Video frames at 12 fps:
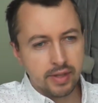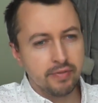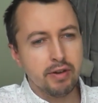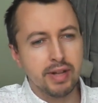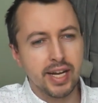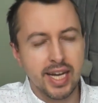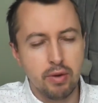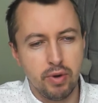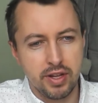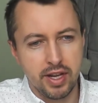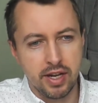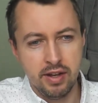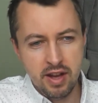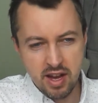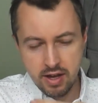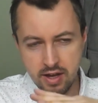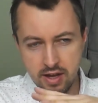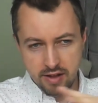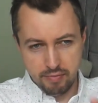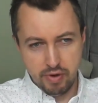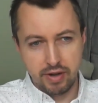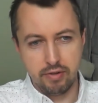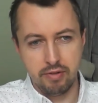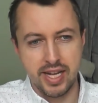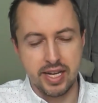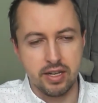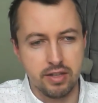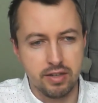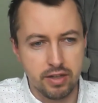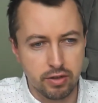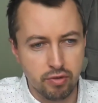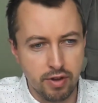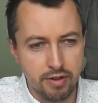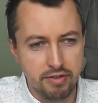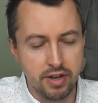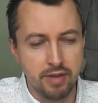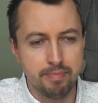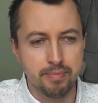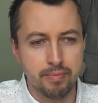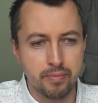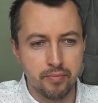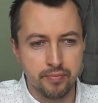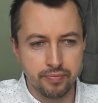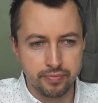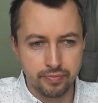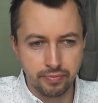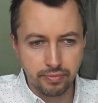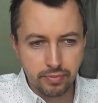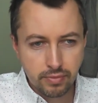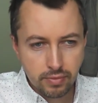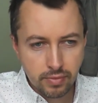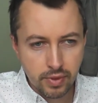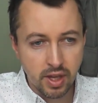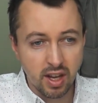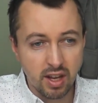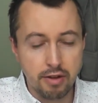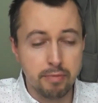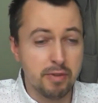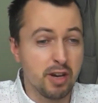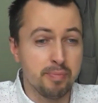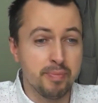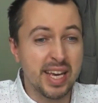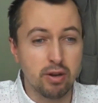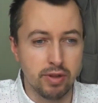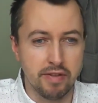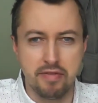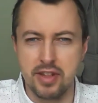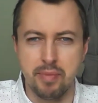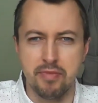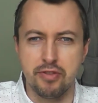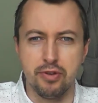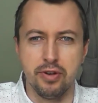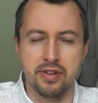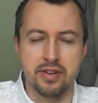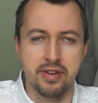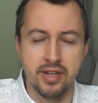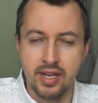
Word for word: Feel like I want to sprinkle it across um, um, a meal of some sort.